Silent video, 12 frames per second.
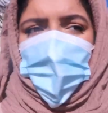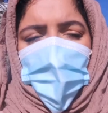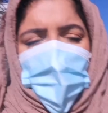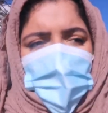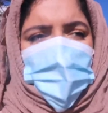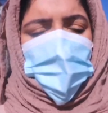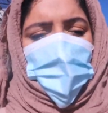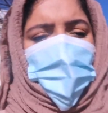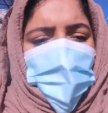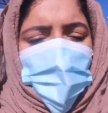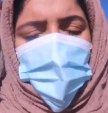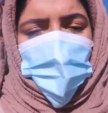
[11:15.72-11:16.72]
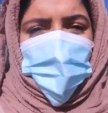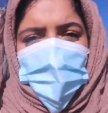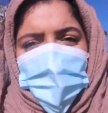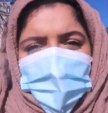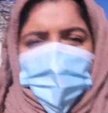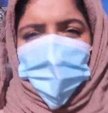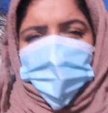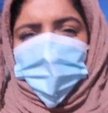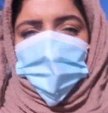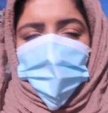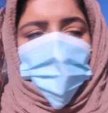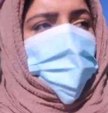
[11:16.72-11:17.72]
But so far, we've only been asked to
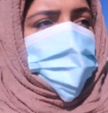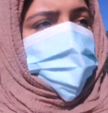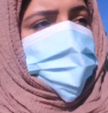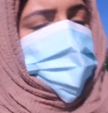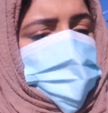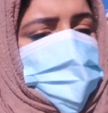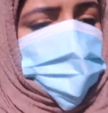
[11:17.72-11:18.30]
show our vaccination